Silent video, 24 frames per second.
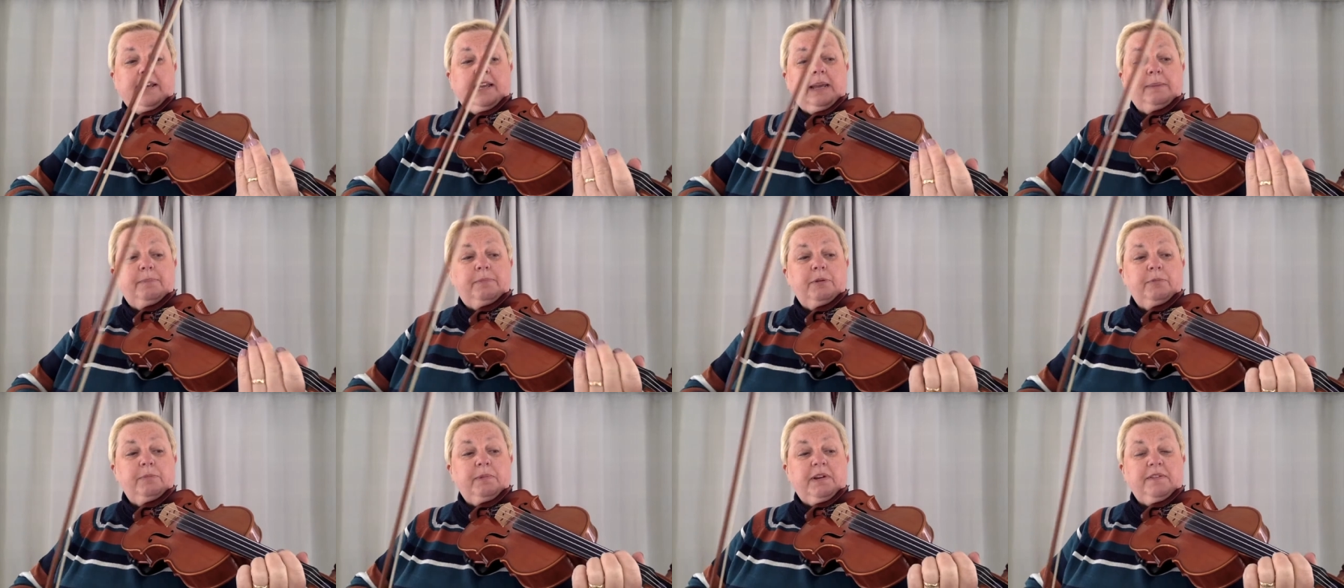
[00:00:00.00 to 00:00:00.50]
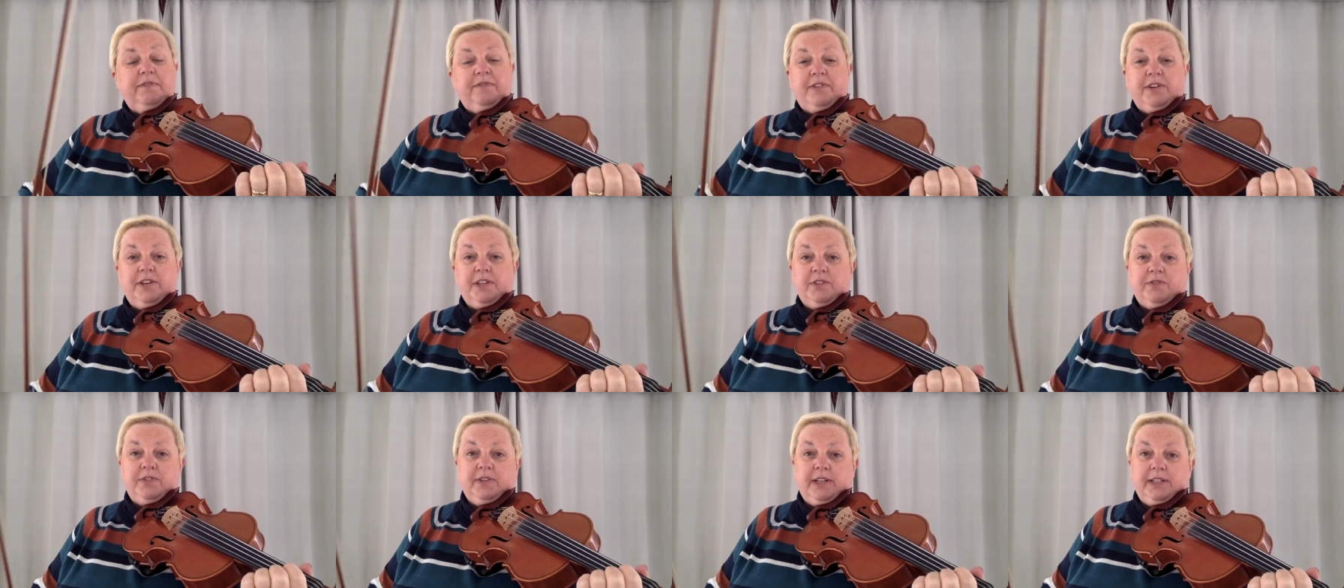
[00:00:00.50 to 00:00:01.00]
I put my
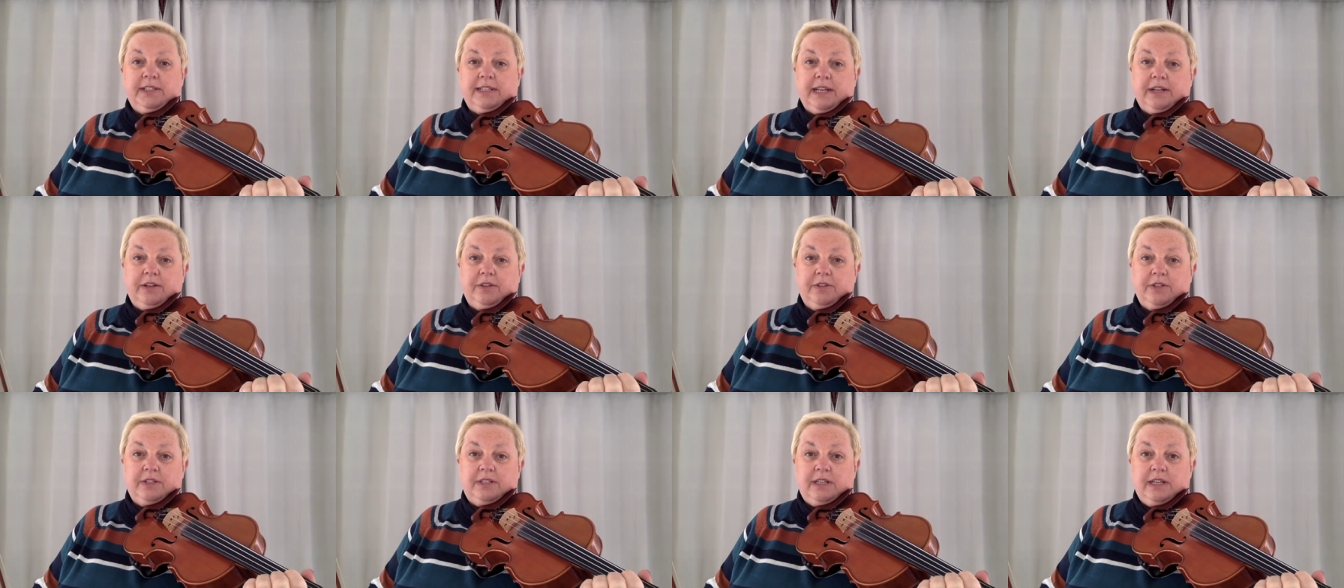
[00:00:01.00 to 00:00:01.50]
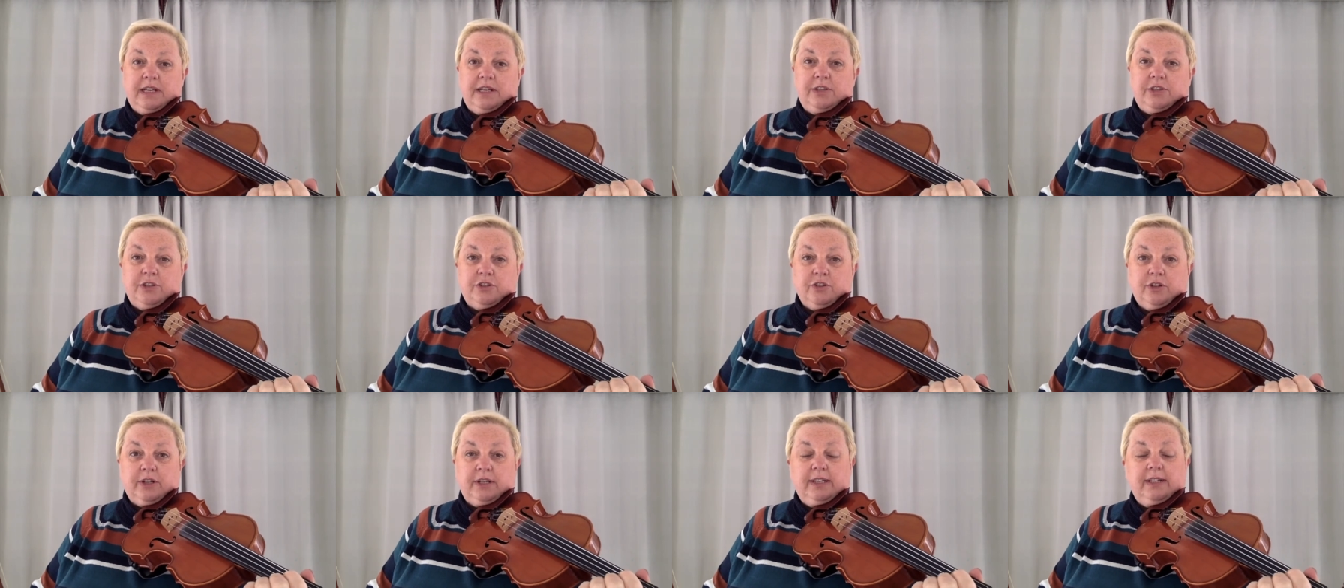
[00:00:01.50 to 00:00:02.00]
first finger down on the D
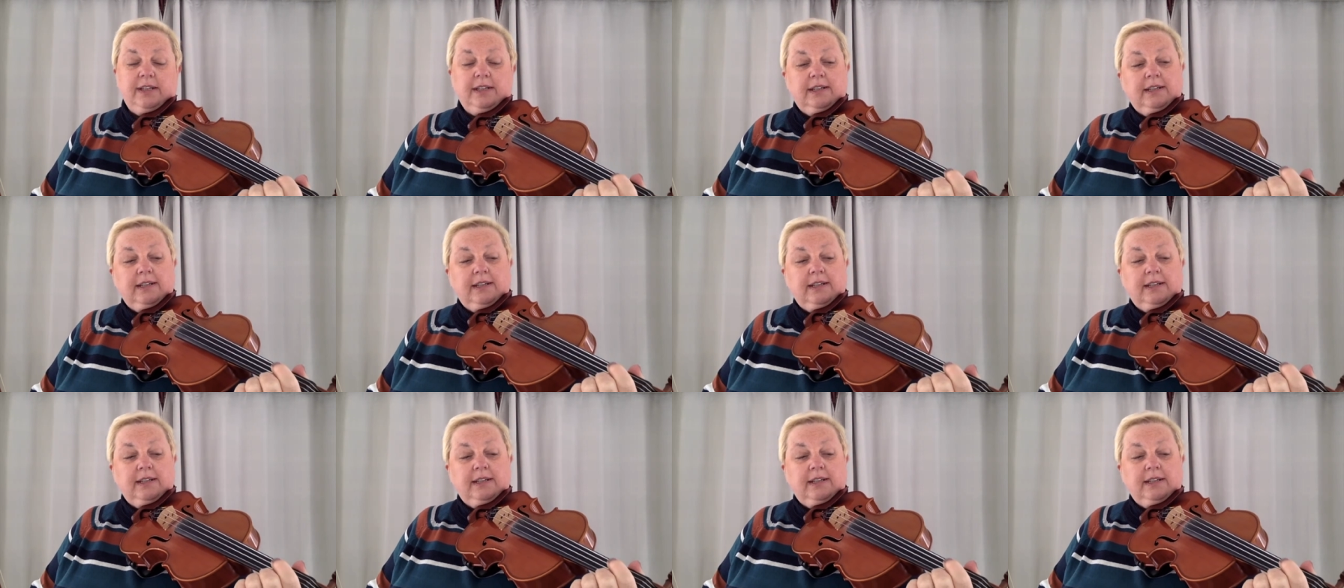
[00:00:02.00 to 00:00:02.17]
string,